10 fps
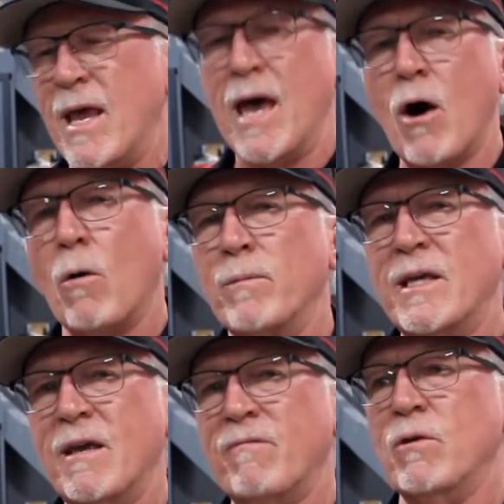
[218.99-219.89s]
help
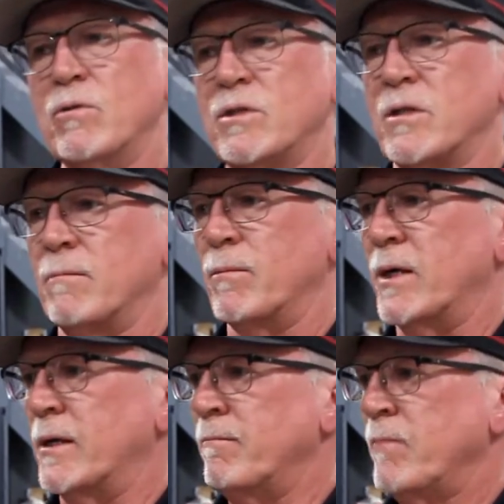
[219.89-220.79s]
give you
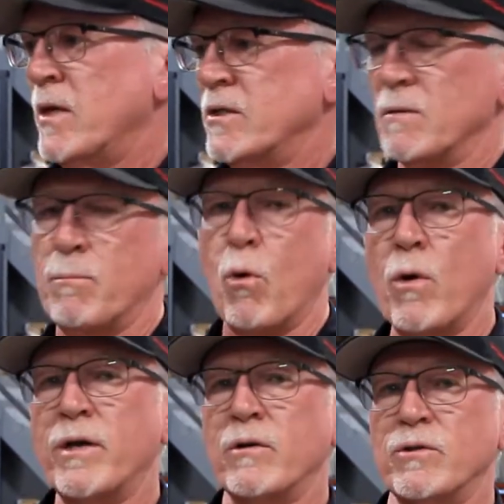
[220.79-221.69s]
some
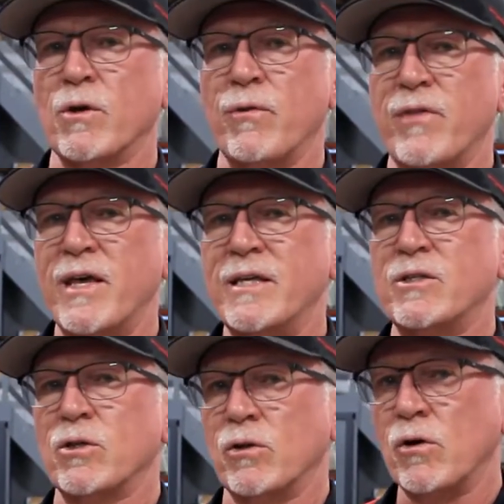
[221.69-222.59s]
pointers on
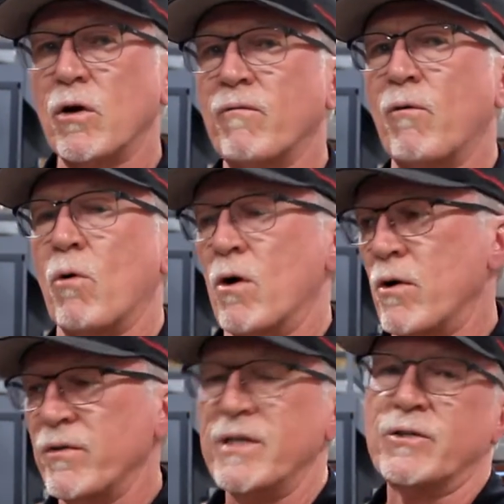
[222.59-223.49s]
things to look for
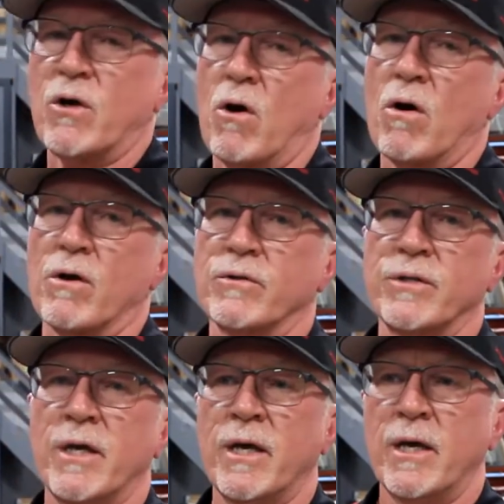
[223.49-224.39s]
on these cars
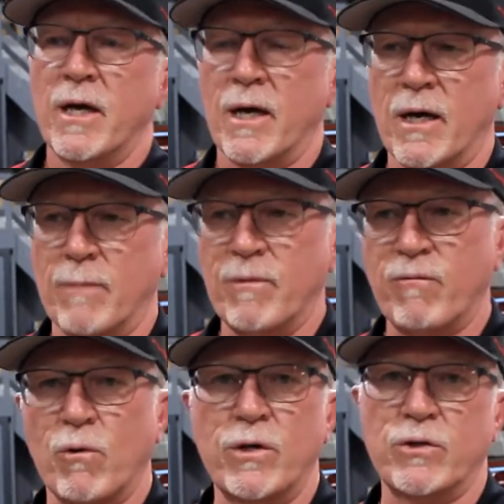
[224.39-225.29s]

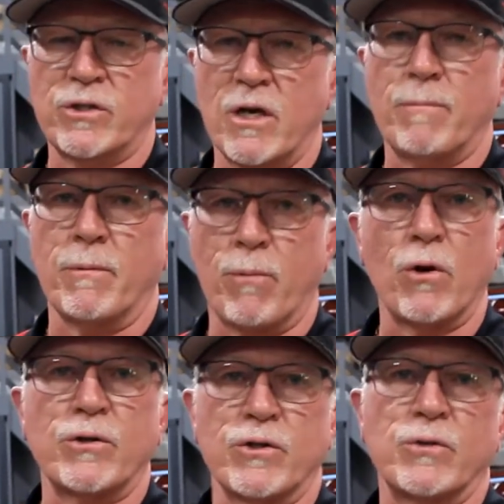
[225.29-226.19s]
before you just up and
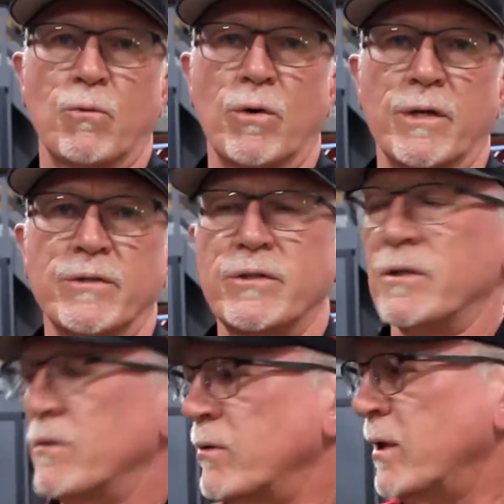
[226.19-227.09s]
purchase one.
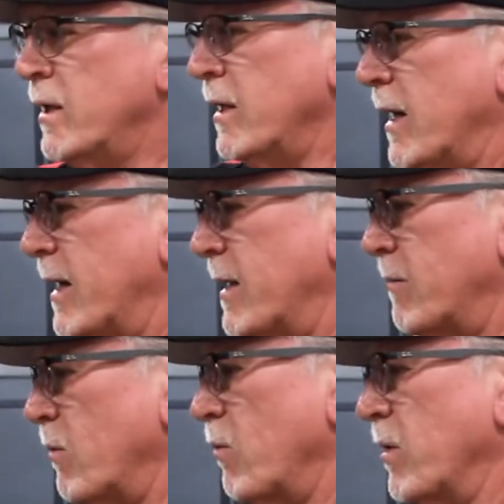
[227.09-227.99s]
So
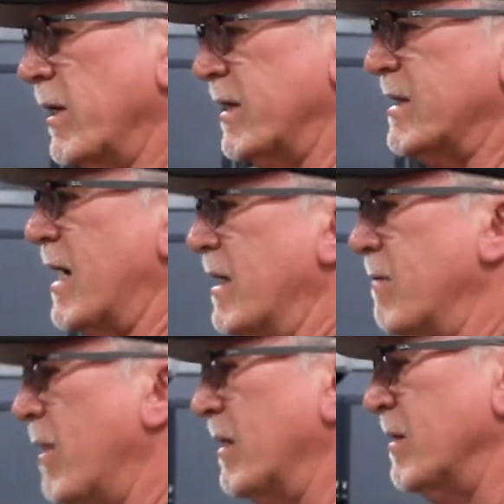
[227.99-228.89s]
we're really excited
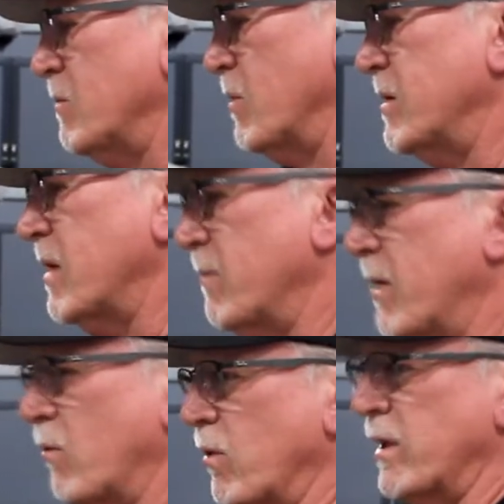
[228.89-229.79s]
about this one. It's going to
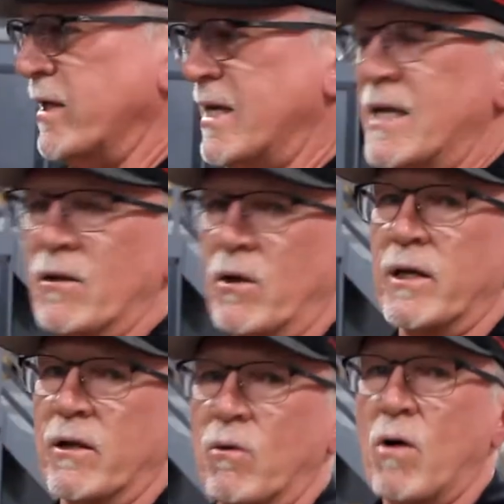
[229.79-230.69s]
be a really neat
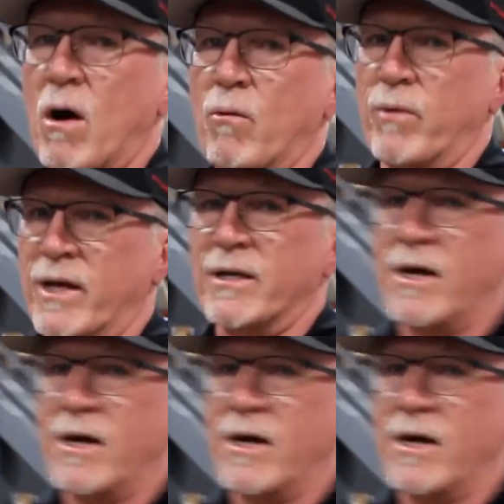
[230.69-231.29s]
looking little car when we get